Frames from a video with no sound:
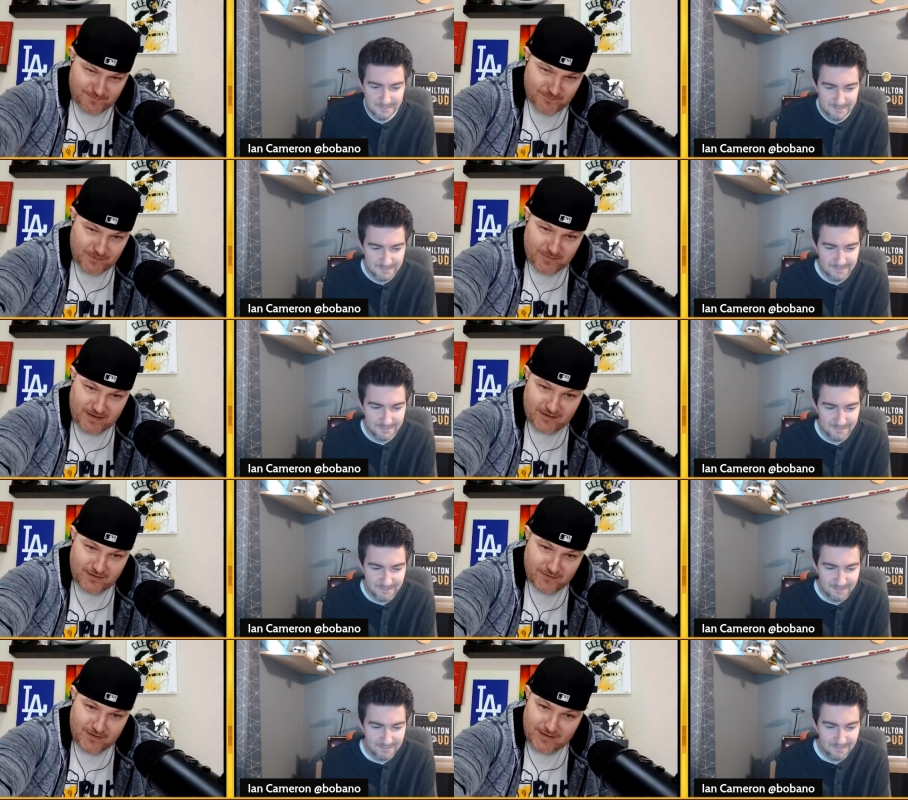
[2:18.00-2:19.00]

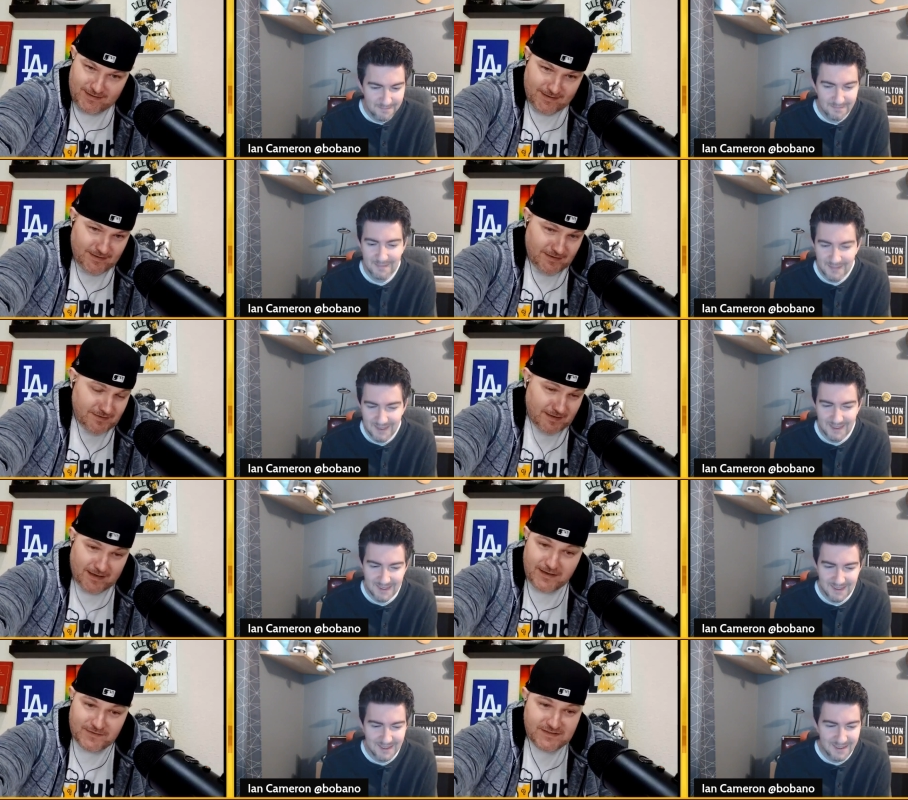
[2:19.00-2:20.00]
Speaker 1: Bobano.
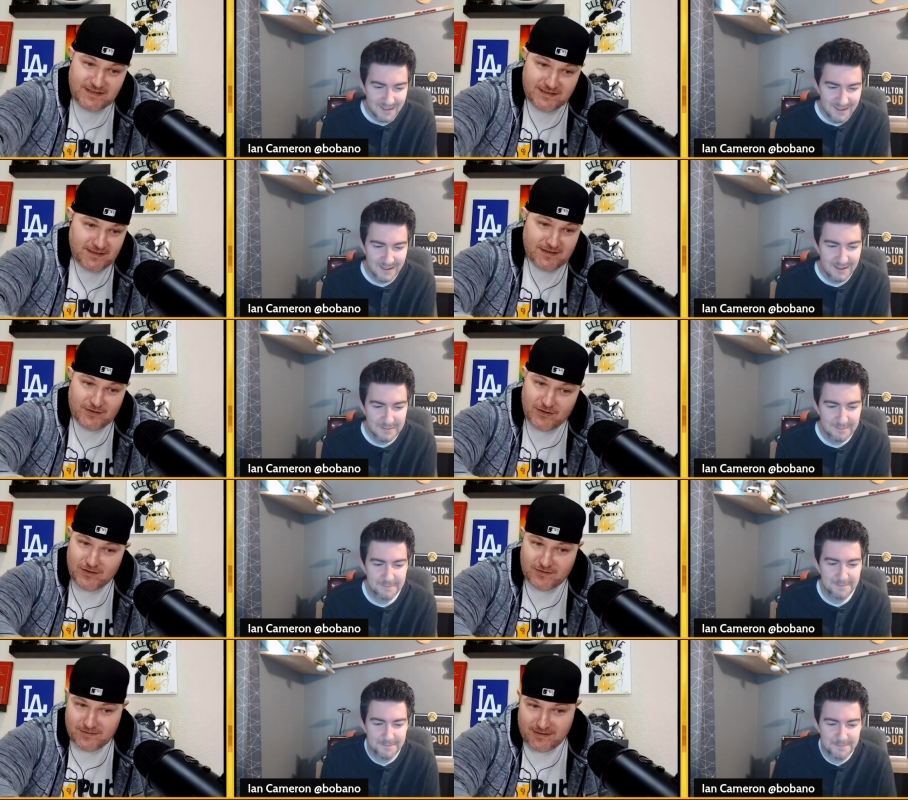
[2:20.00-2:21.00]
I haven't seen it at
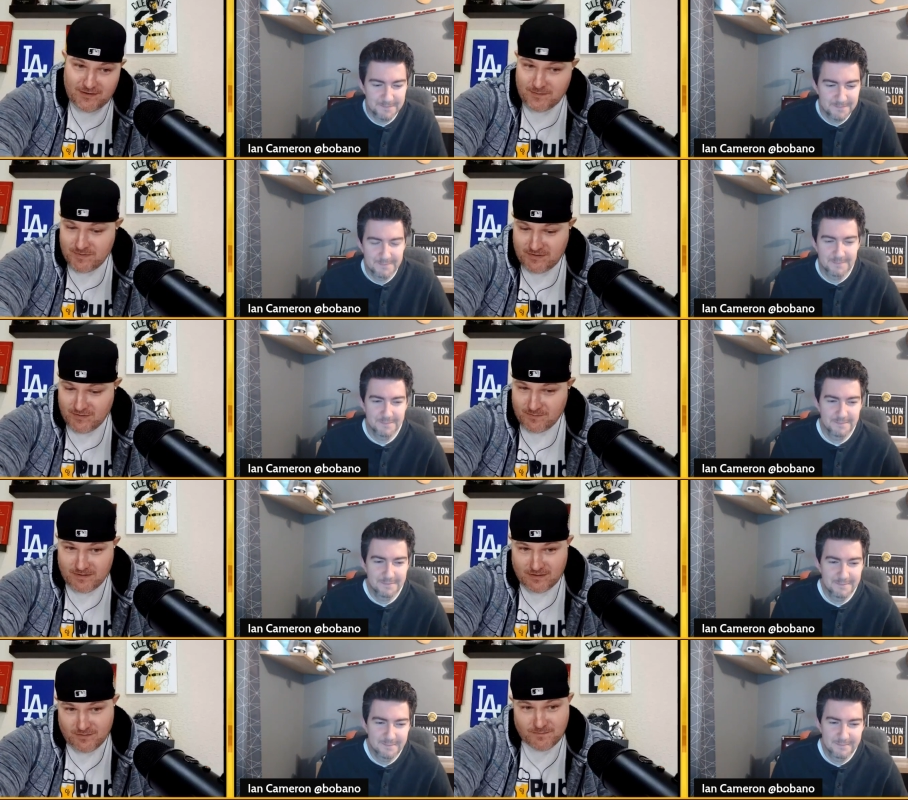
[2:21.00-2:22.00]
all. I, have been here
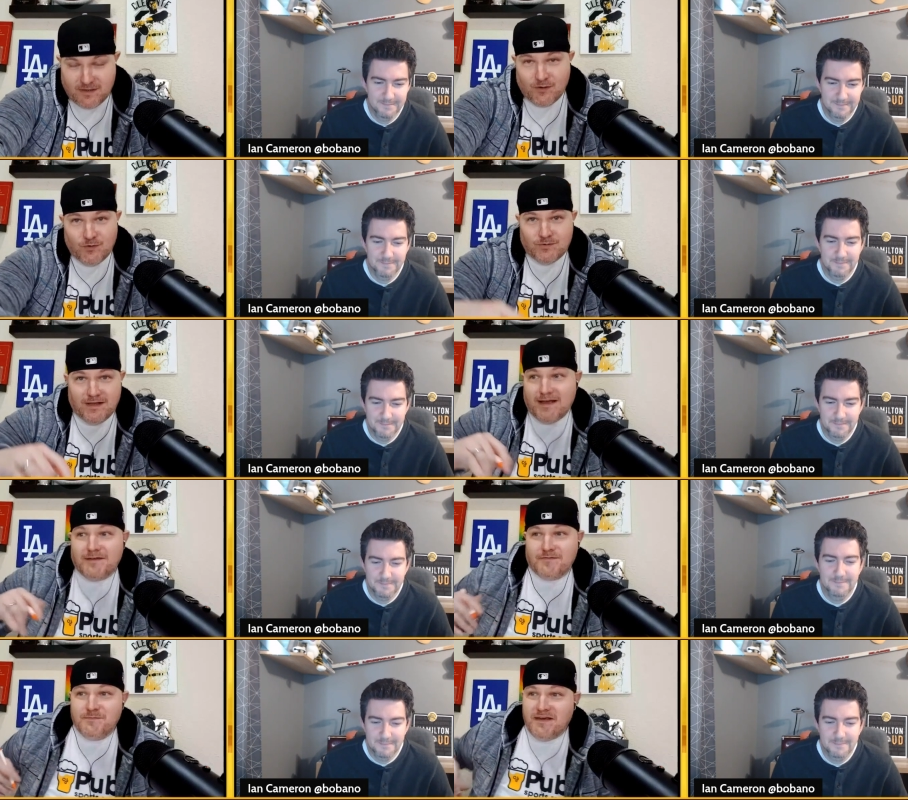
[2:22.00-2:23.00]
my, my whole
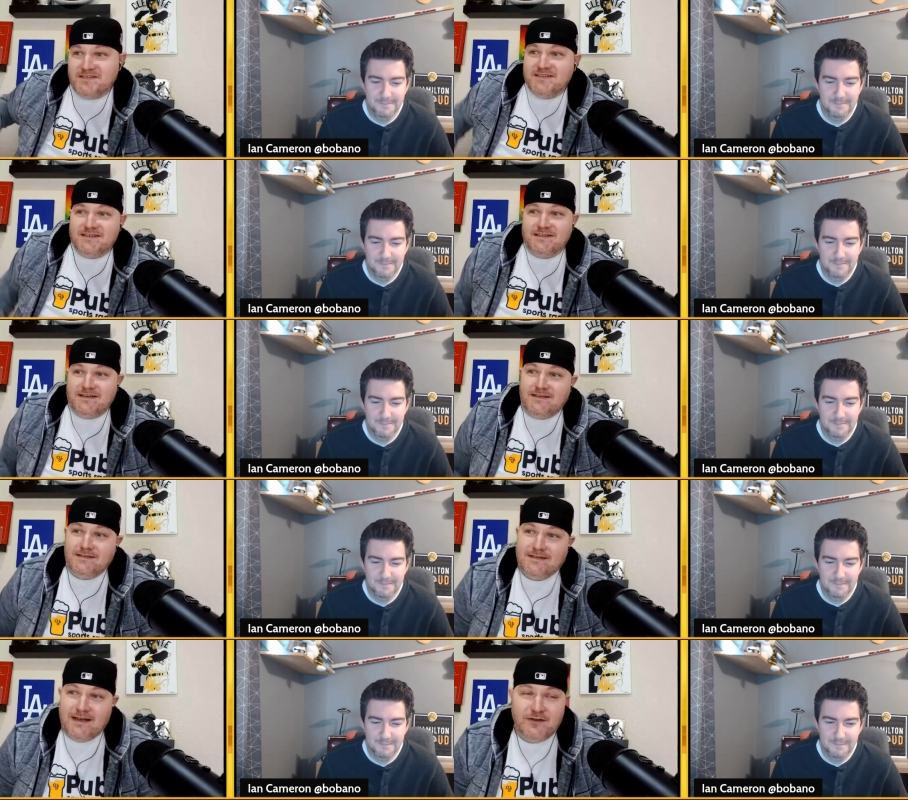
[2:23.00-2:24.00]
life, basically.
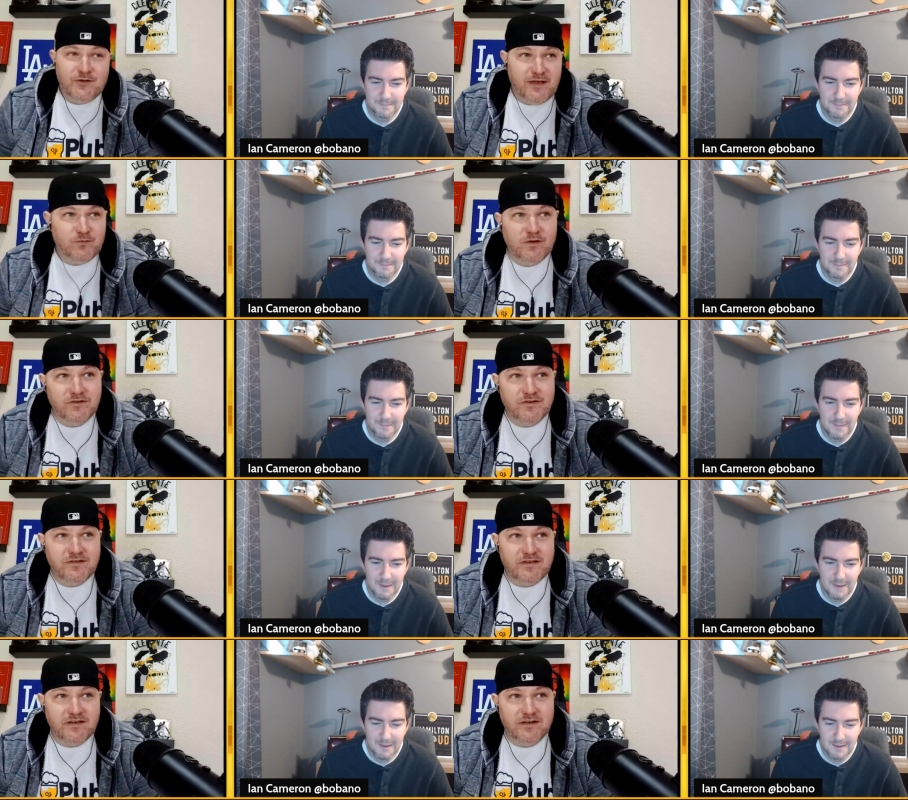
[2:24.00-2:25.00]
I know they had one good
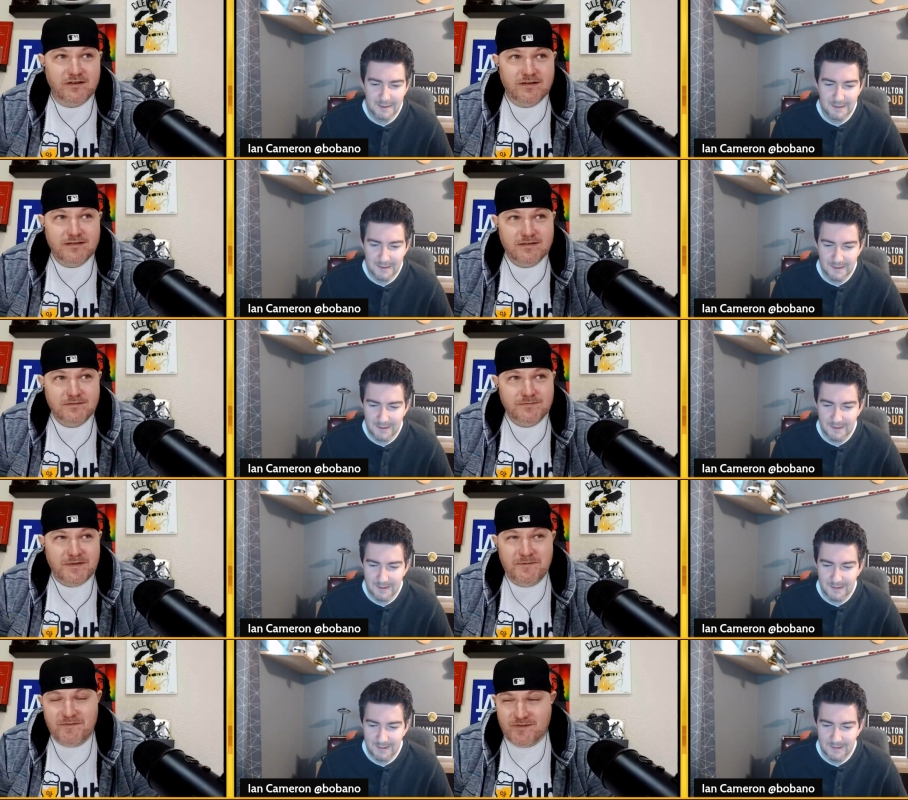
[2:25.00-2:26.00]
year
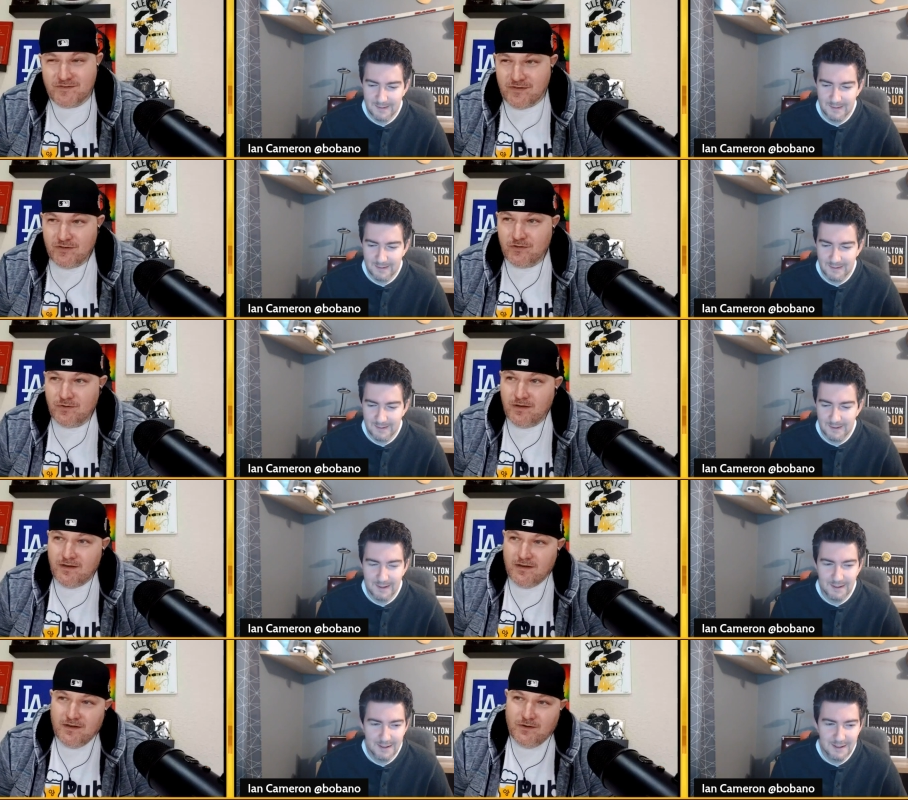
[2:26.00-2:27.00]
maybe even two
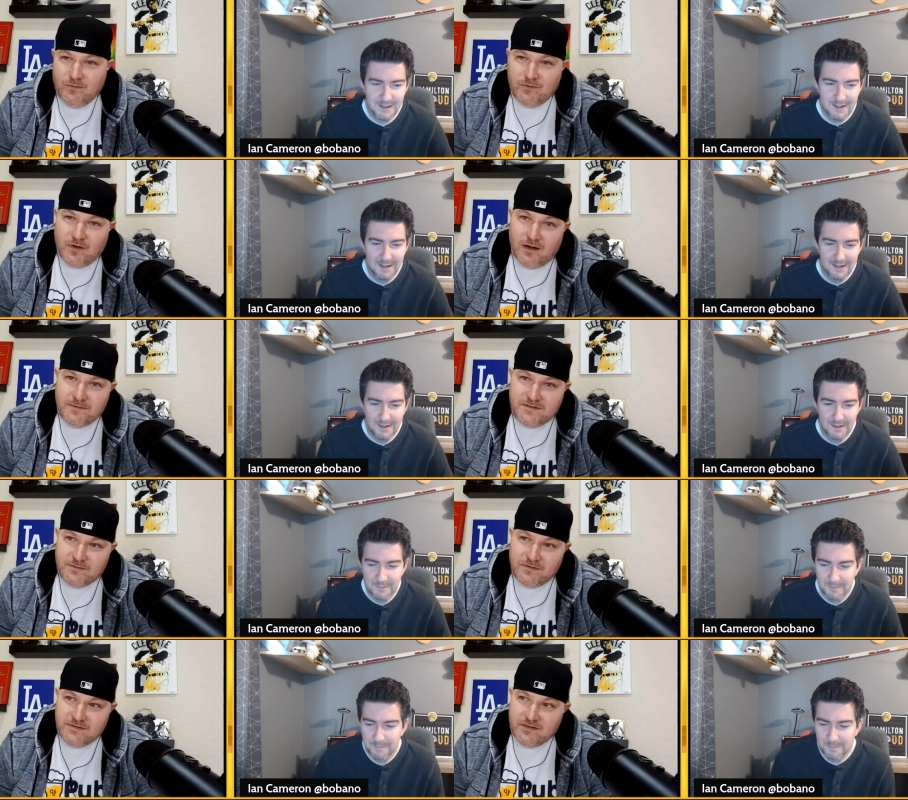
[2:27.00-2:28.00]
when Robinson
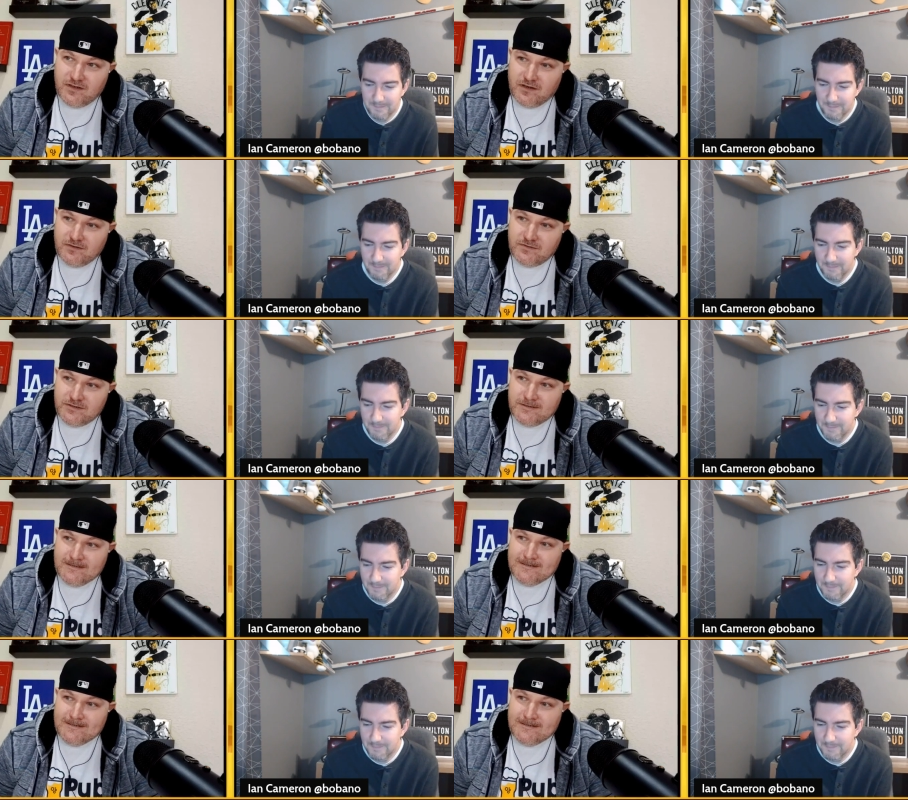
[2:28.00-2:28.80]
was the coach.